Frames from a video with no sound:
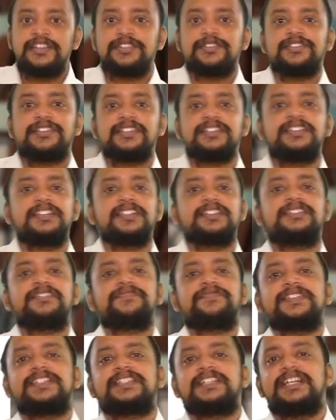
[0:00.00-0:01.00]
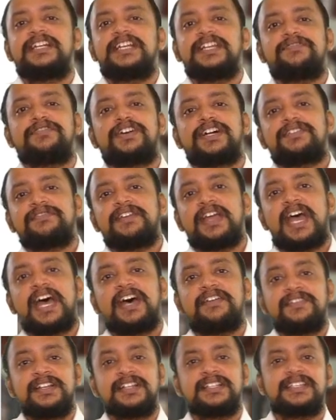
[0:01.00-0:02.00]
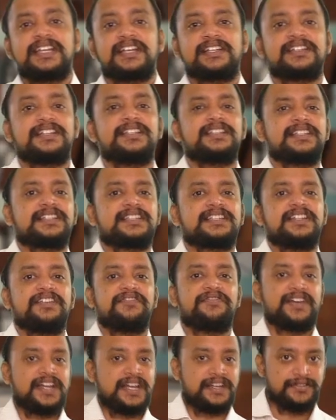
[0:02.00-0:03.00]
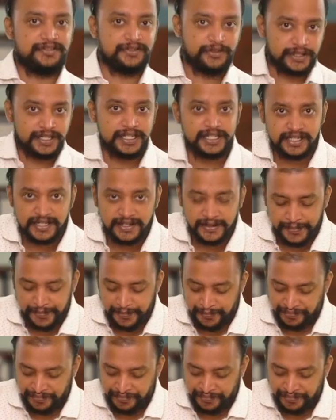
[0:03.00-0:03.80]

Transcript: So this is the facility what we have in section 65. Got it?